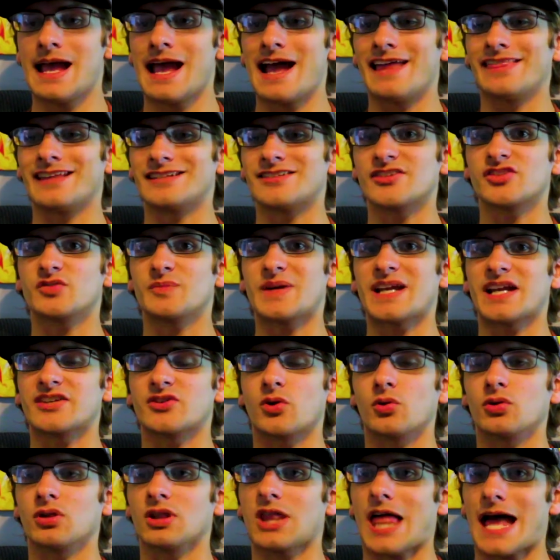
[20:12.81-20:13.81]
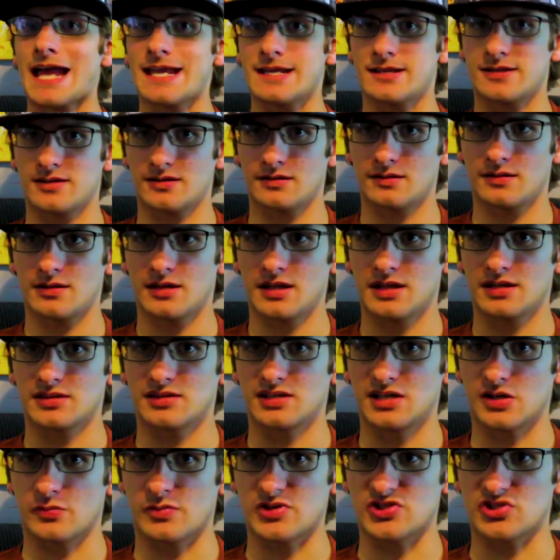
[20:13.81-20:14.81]
And that doesn't mean I don't like
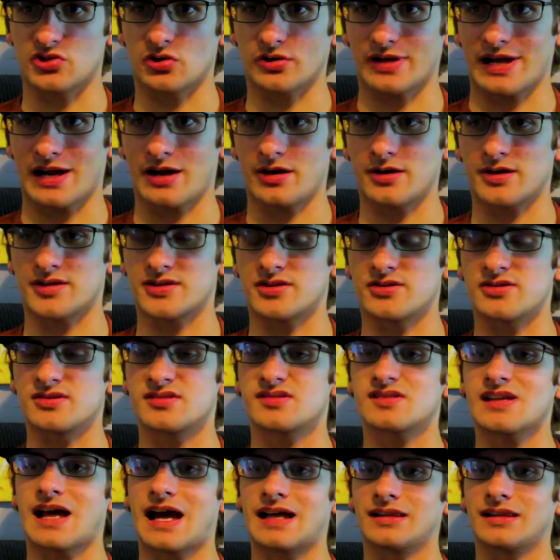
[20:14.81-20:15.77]
the original characters.